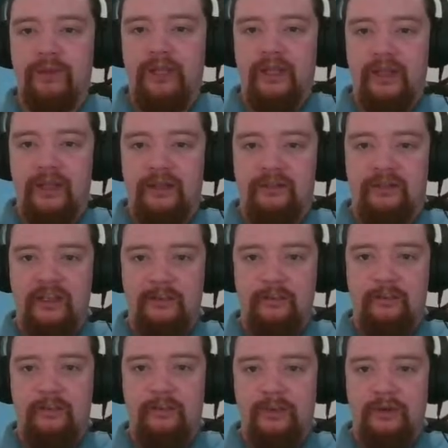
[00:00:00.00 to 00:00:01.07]
He'd
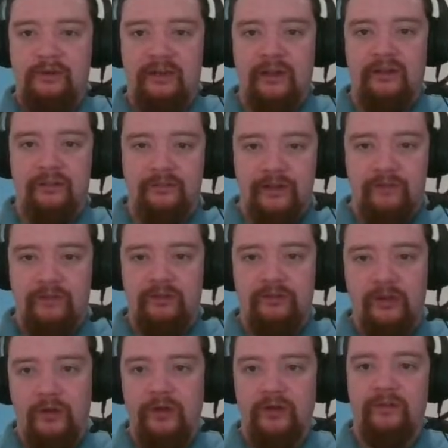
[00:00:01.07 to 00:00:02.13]
keep the centre very
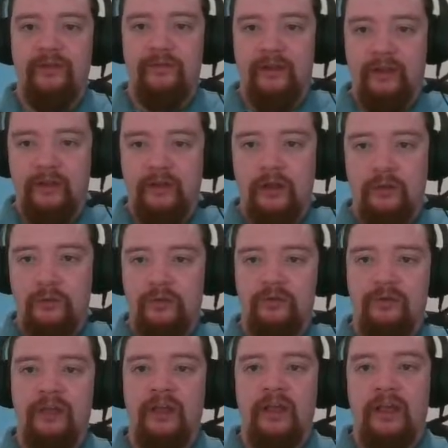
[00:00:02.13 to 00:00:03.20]
solid, very closed.